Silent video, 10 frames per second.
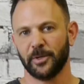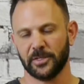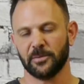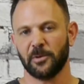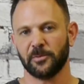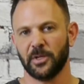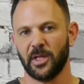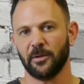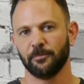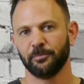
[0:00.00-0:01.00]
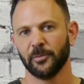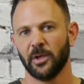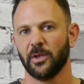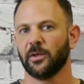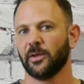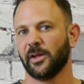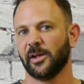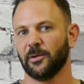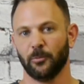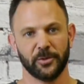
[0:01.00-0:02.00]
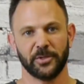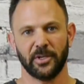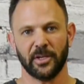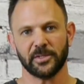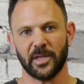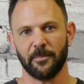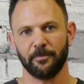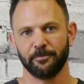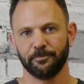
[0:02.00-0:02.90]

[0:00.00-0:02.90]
pick some up today. We'll see you next time.